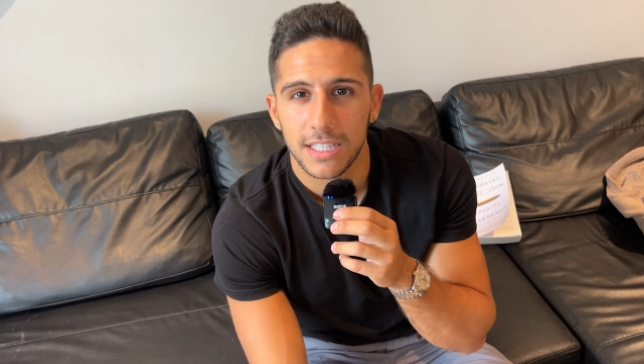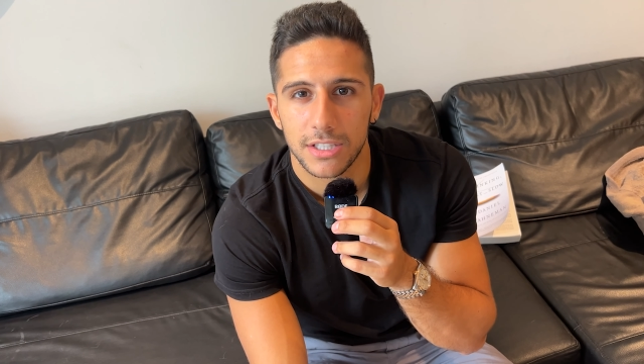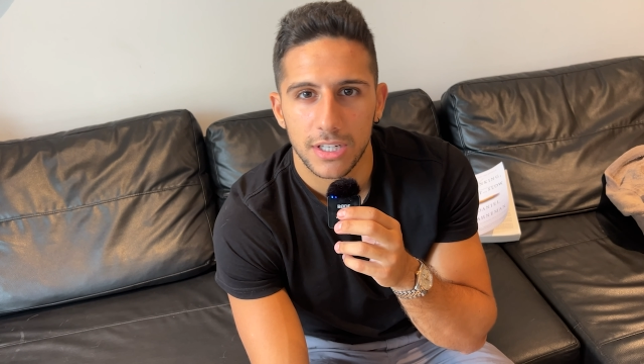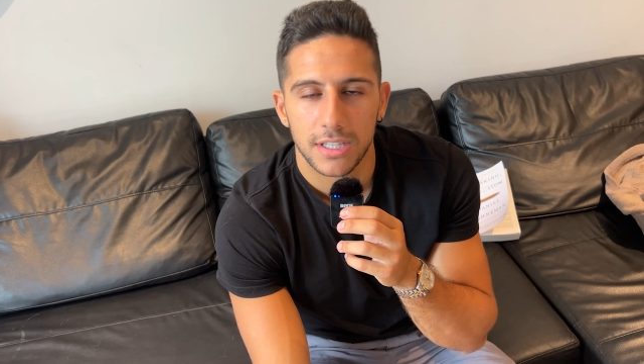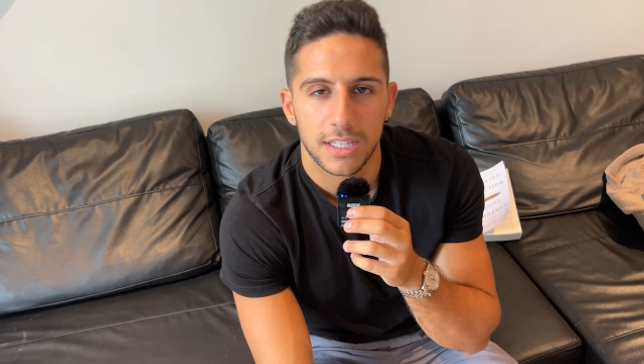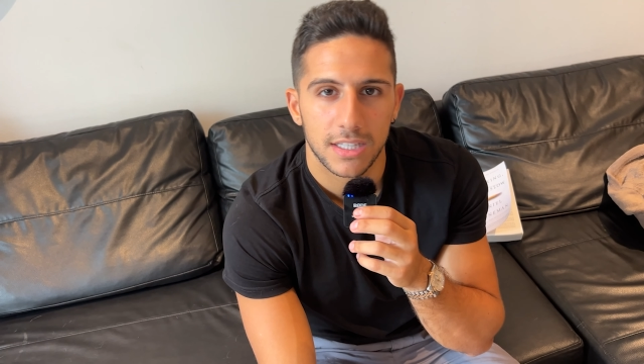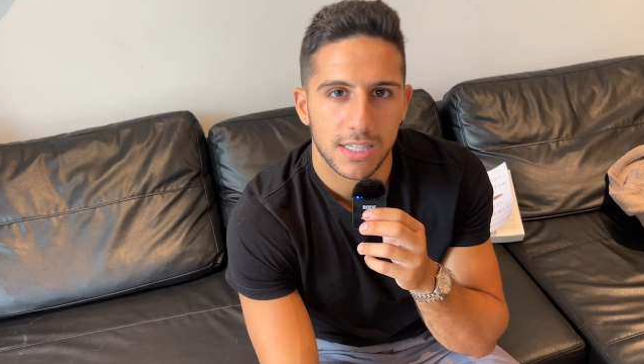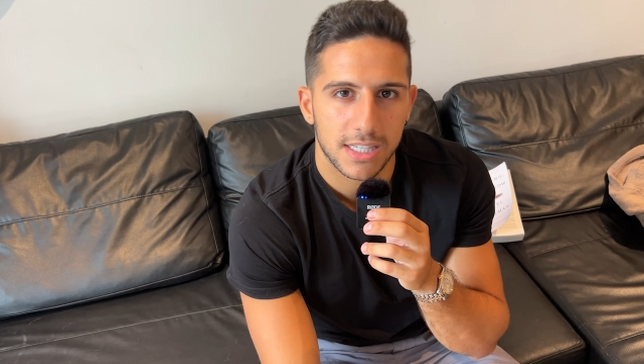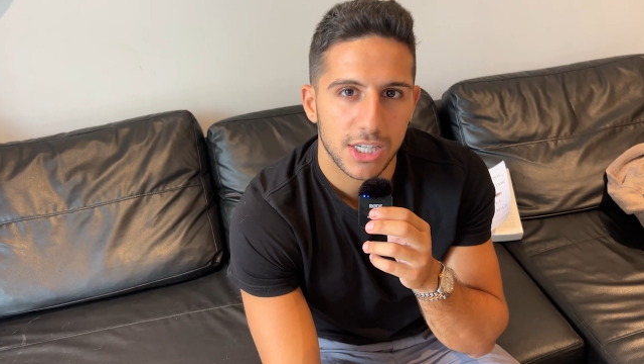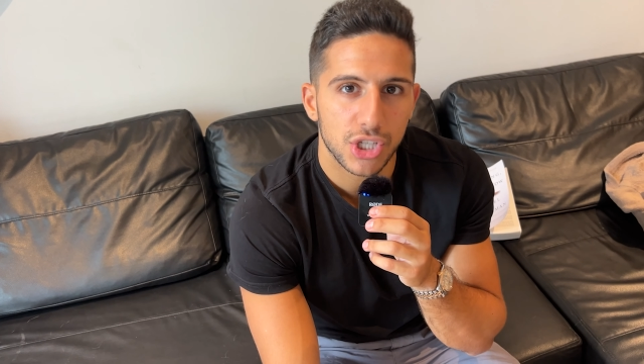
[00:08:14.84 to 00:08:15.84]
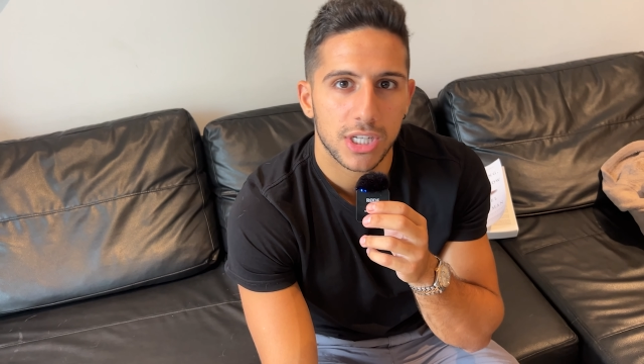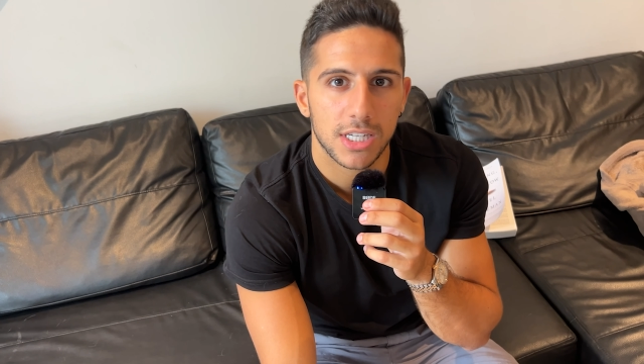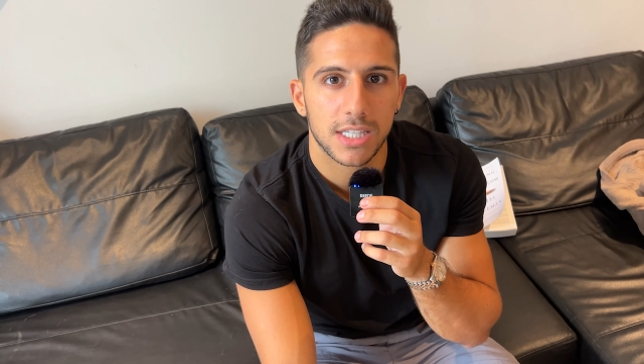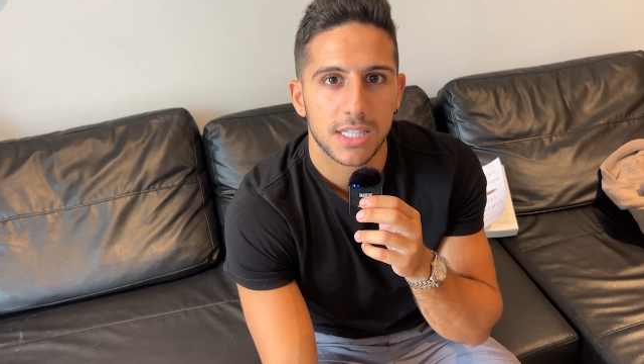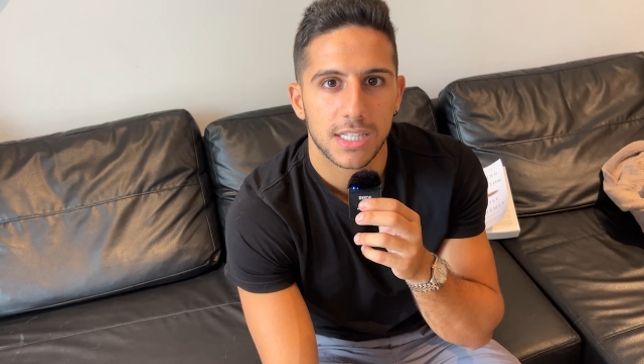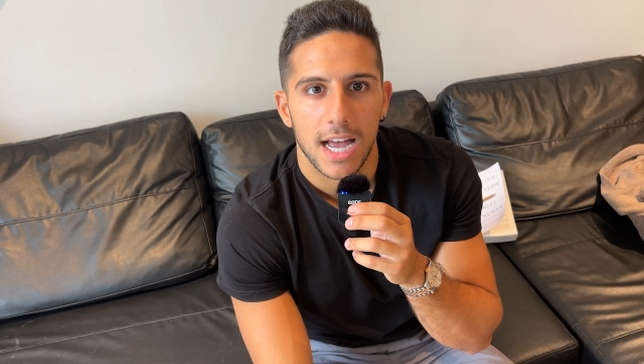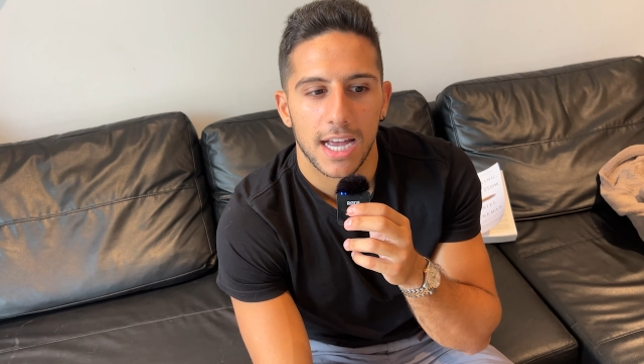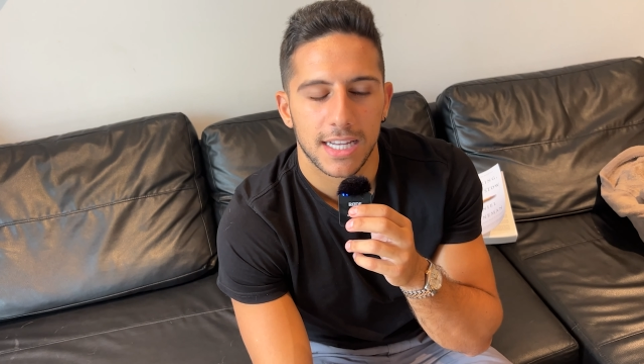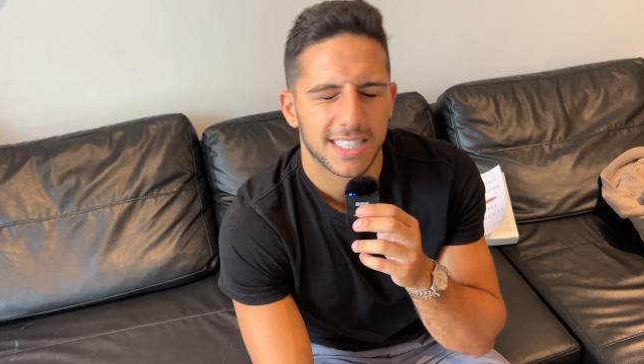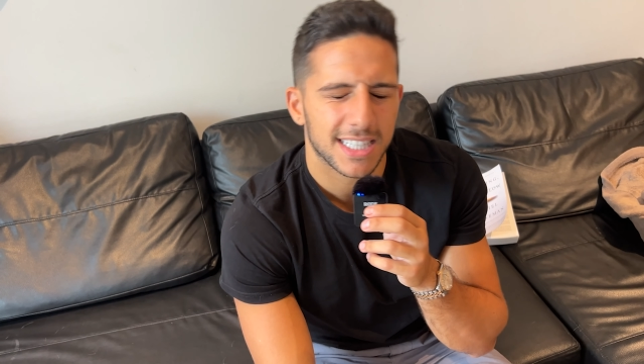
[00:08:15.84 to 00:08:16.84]
certain decisions,
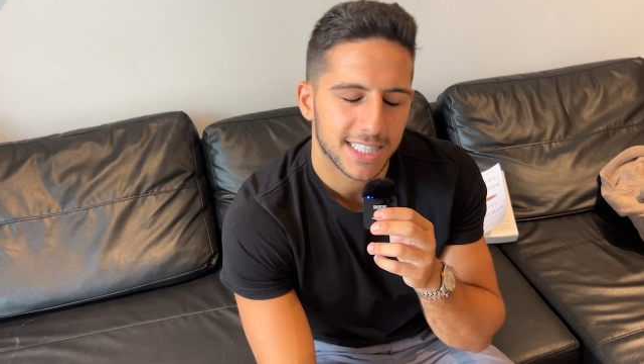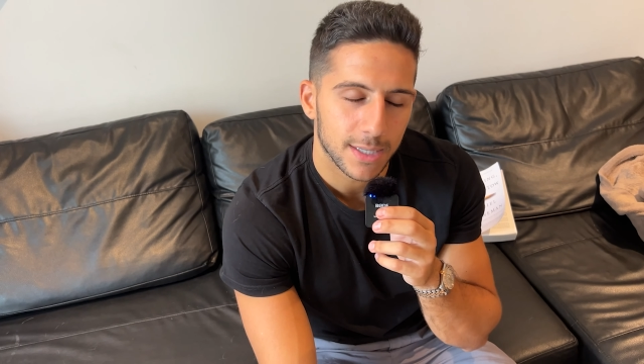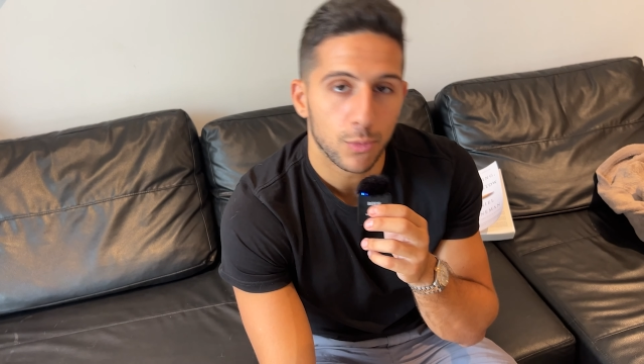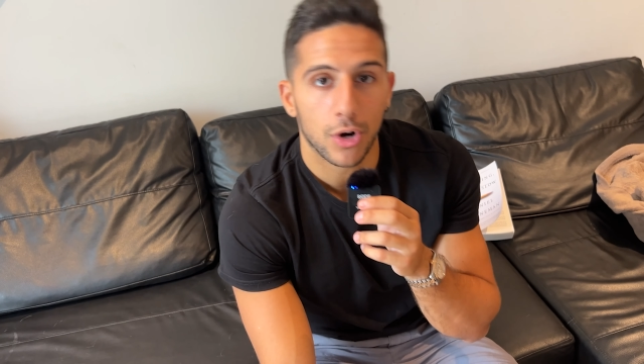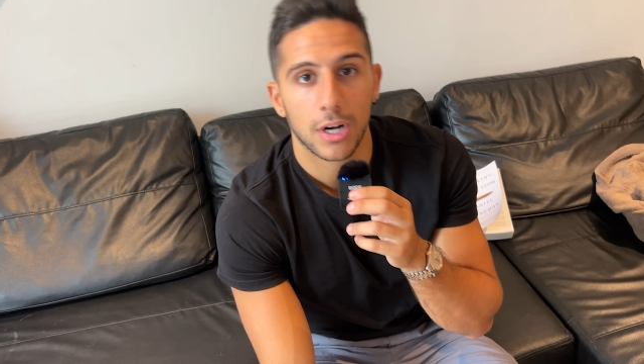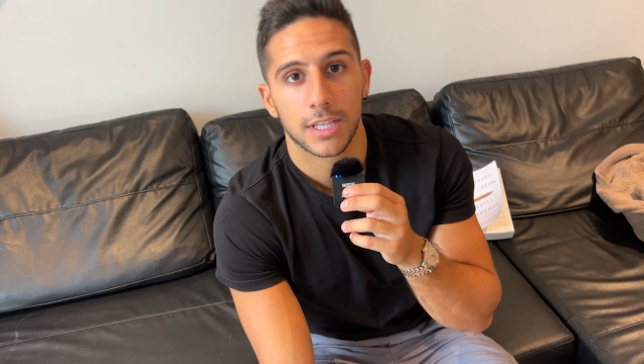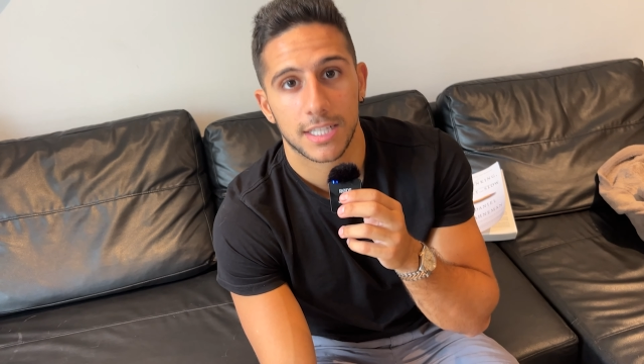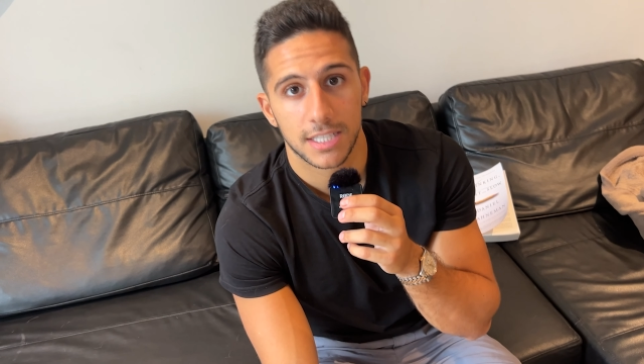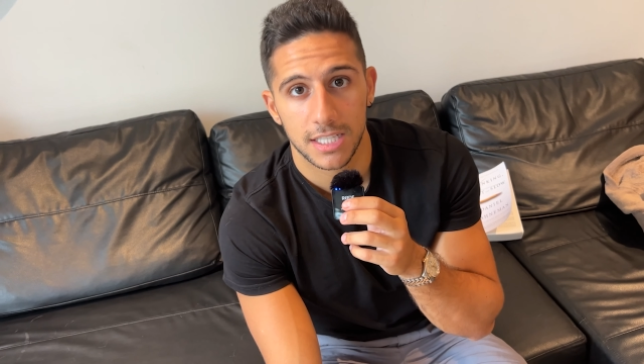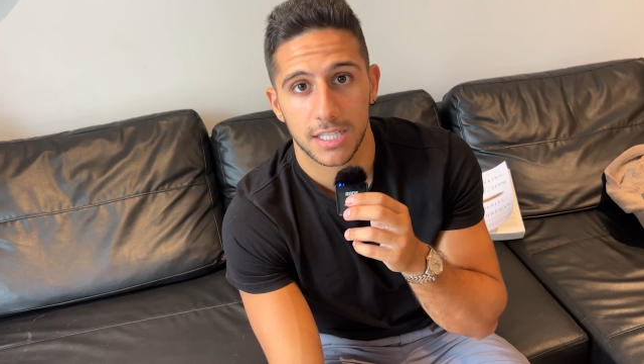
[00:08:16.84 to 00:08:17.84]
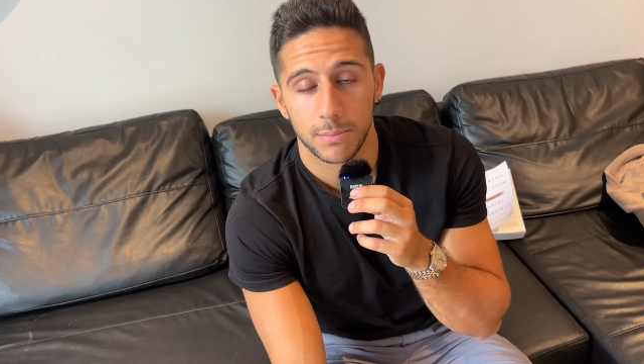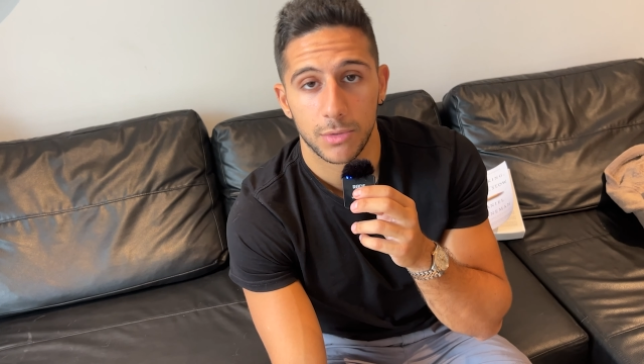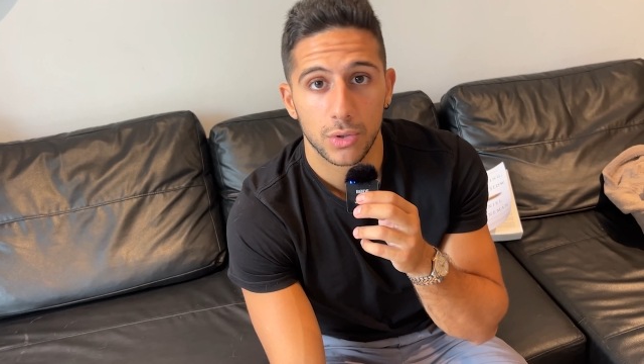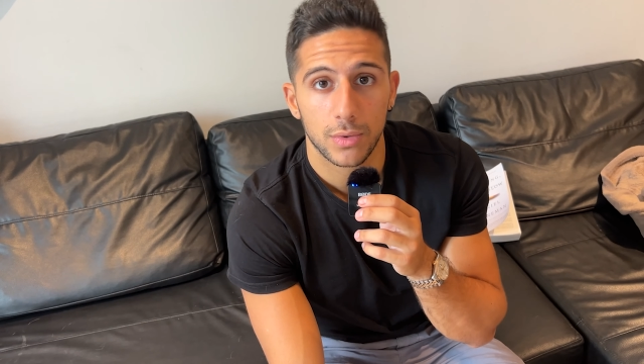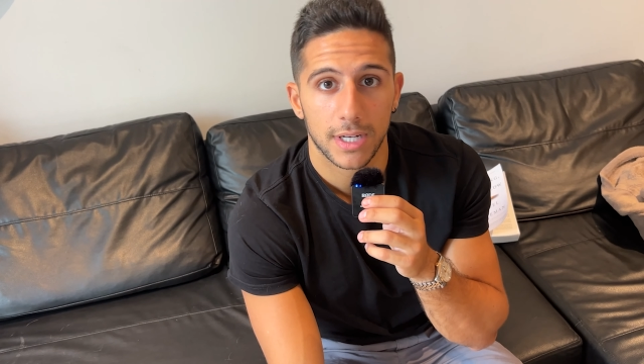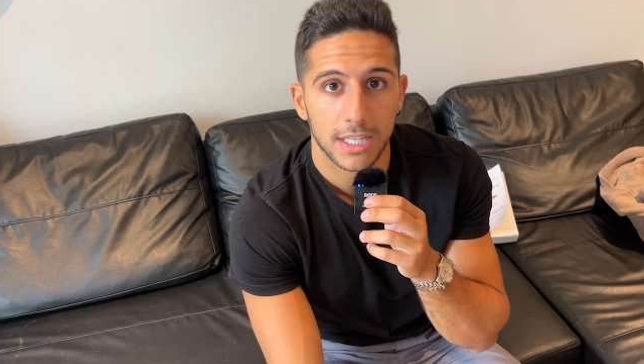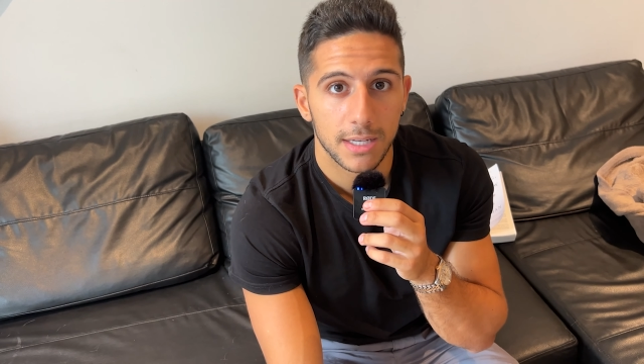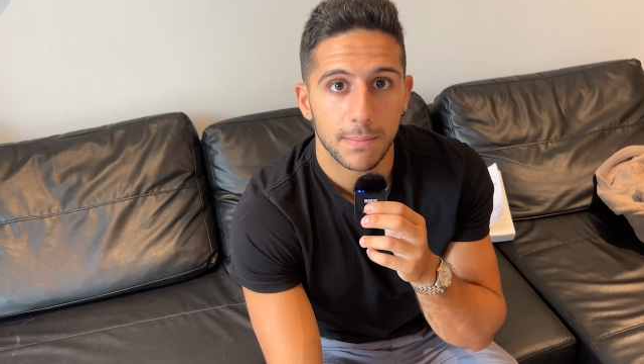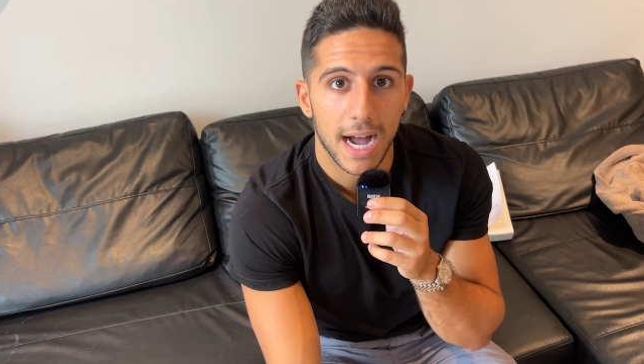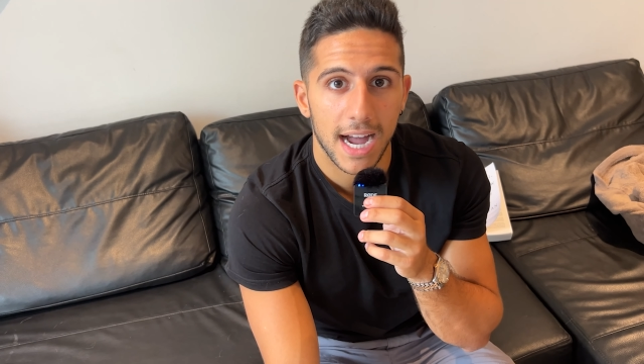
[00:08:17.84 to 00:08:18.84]
uh, system one and system two in the
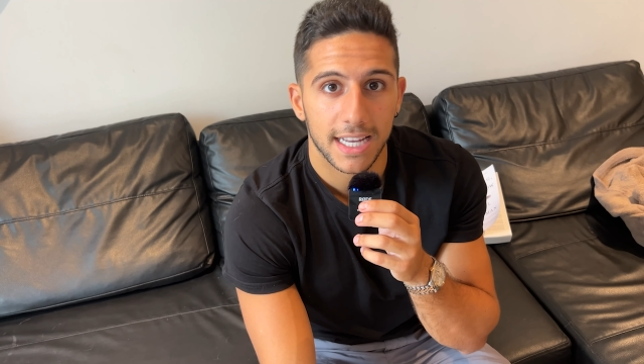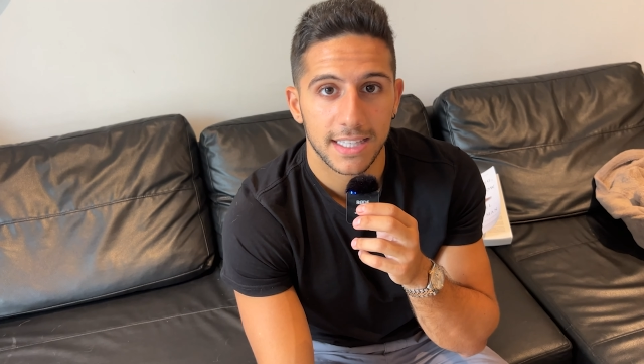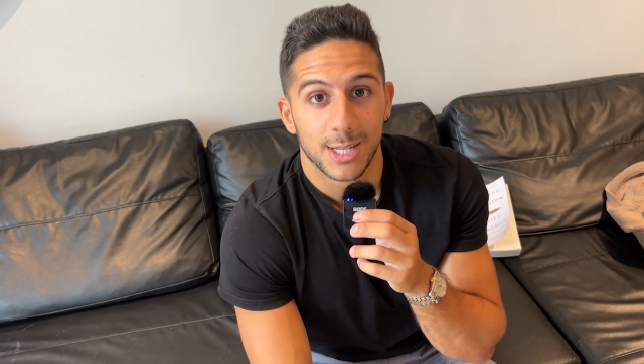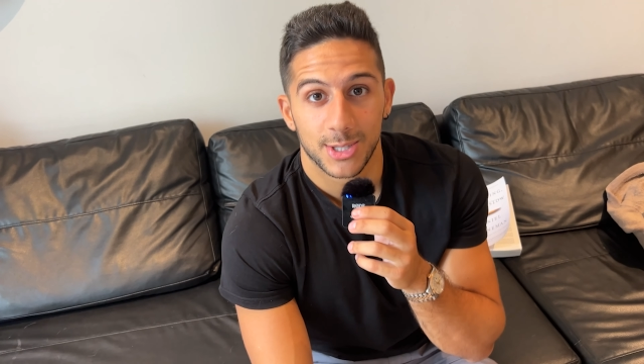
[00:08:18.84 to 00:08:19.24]
mind.